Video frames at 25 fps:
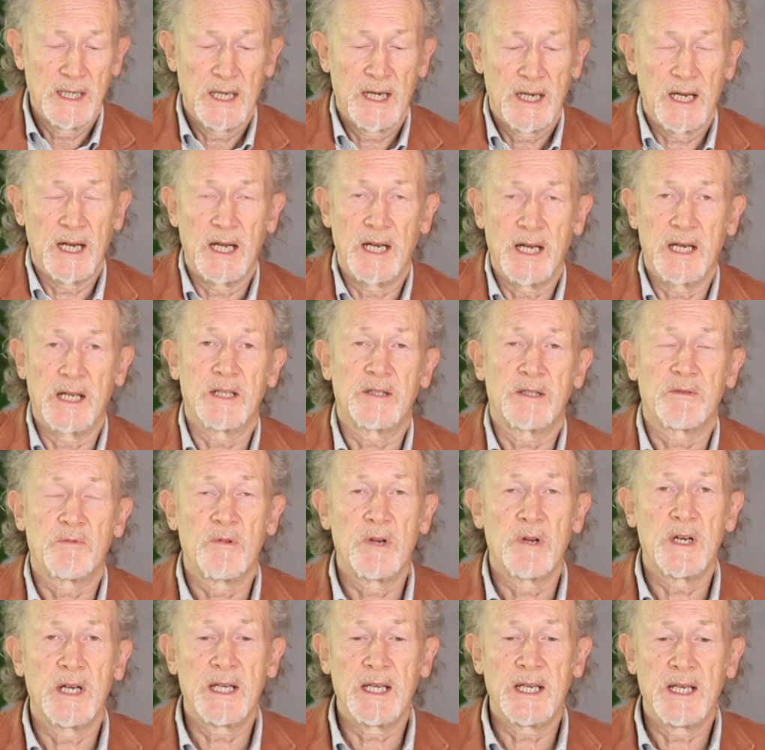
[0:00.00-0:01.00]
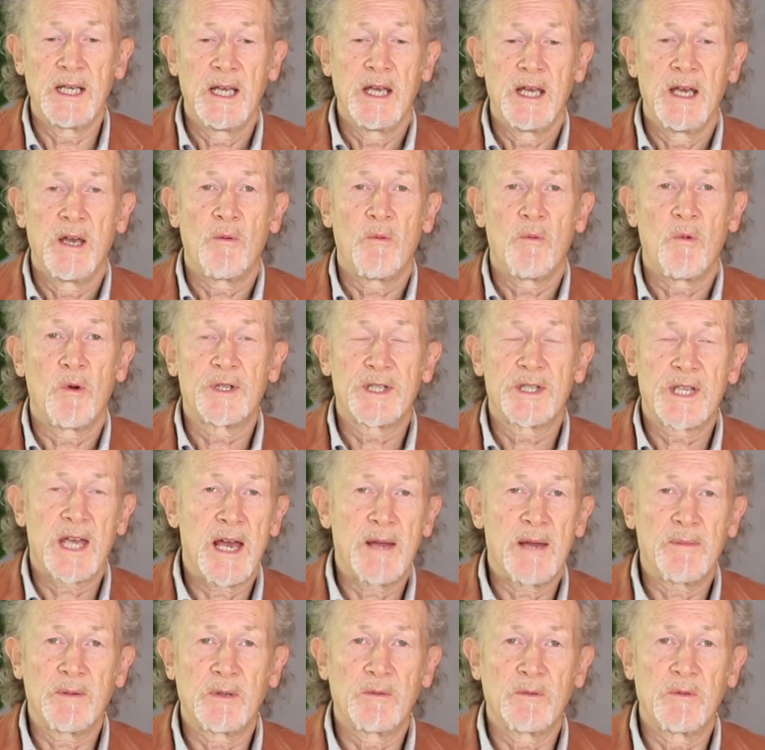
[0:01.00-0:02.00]
And it's really what's
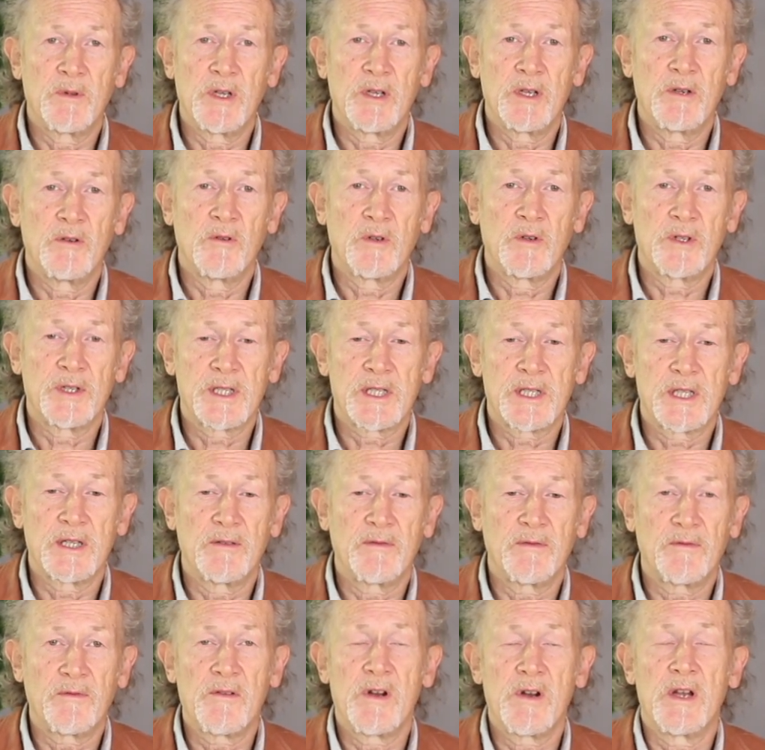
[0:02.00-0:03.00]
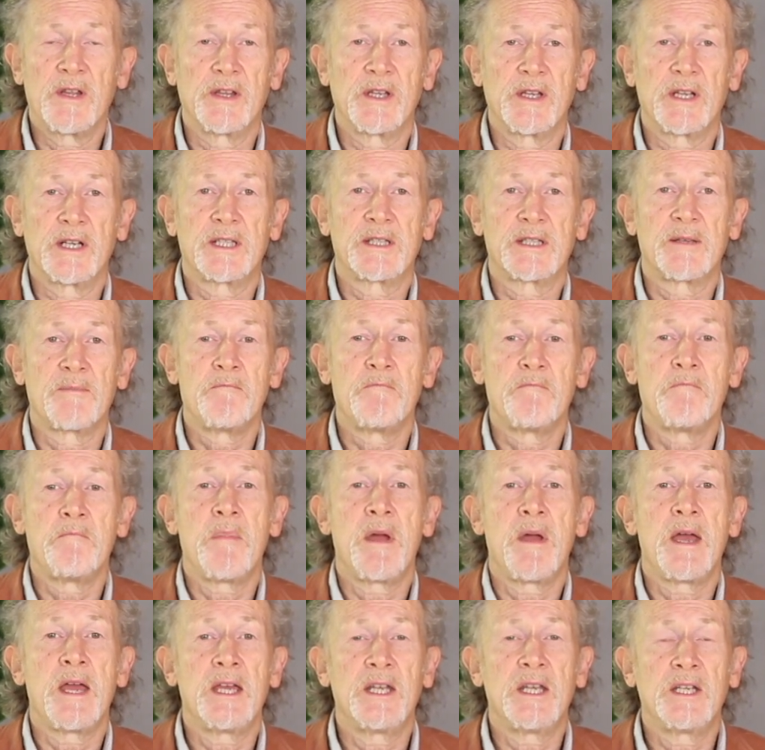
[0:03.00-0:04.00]
happening with the organs in the front that is a
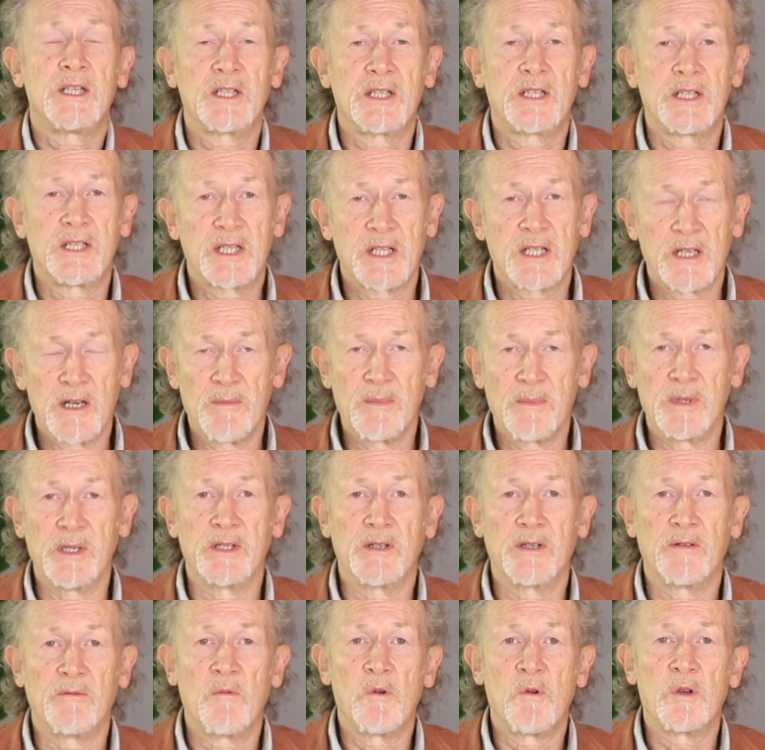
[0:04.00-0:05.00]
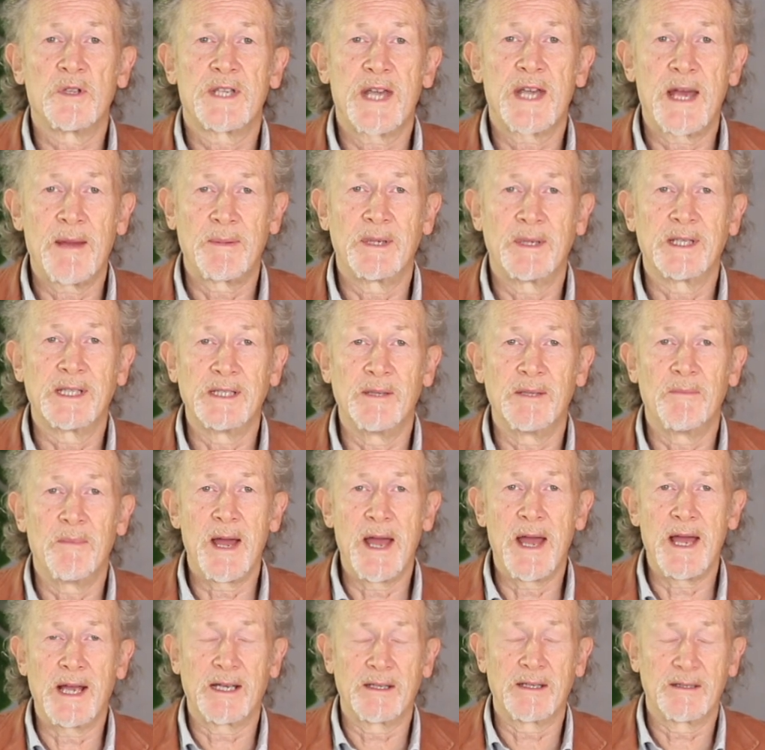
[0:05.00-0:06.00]
major determinant of what's happening in the
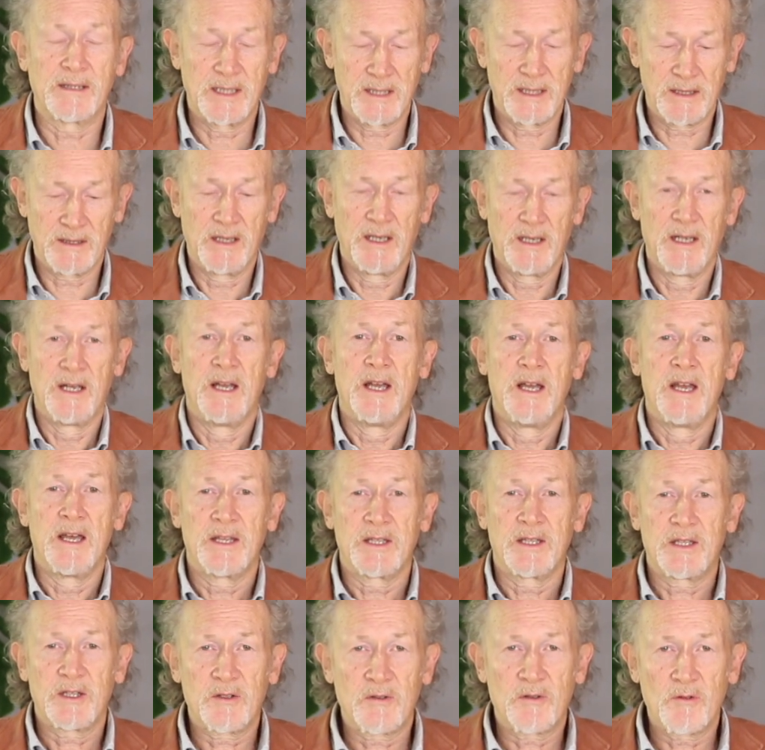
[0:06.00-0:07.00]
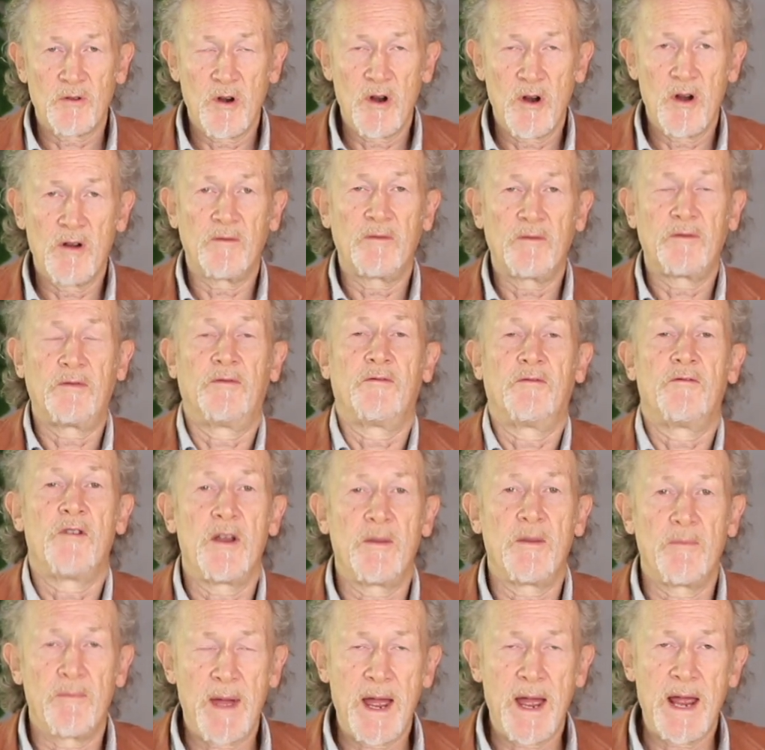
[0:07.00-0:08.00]
back. There's a strong
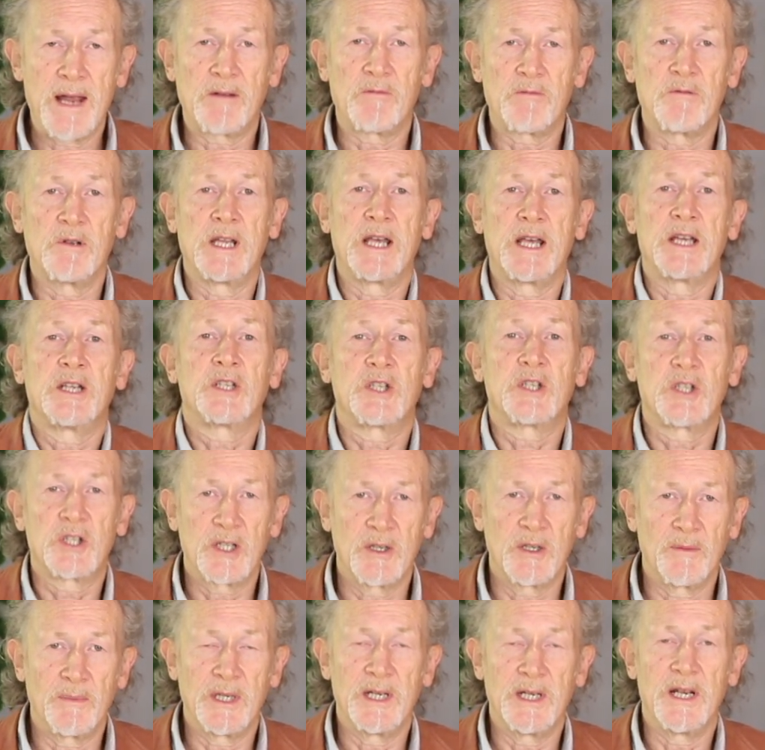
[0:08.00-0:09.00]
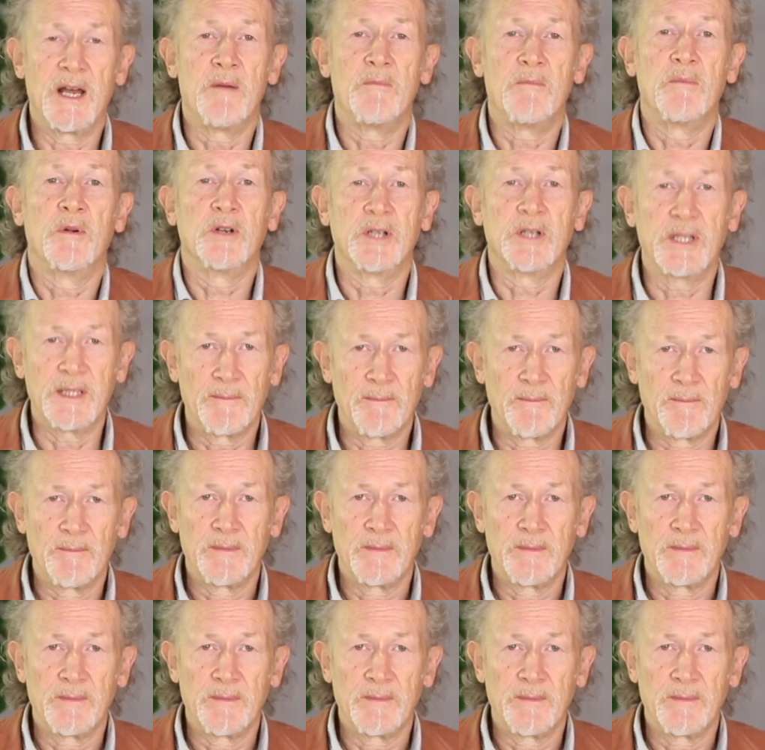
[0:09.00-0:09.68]
front-back relationship in our body,